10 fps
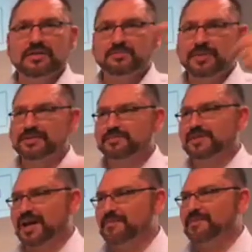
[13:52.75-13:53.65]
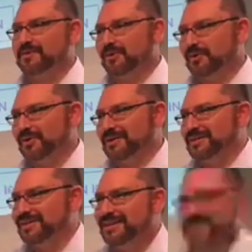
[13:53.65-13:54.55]
He spent some time in the hole,
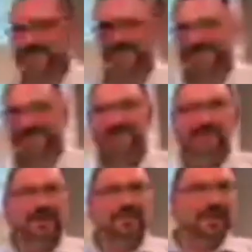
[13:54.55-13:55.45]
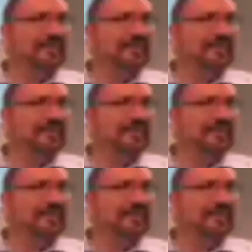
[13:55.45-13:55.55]
and he probably